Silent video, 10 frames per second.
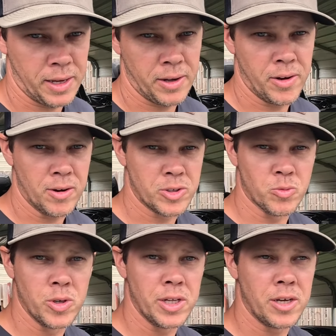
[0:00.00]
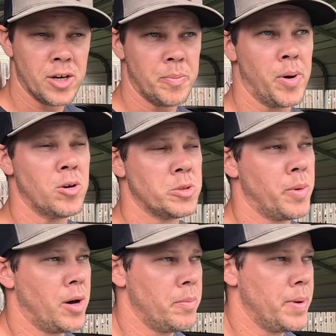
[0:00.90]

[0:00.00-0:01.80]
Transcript: You know, it's really good post spawn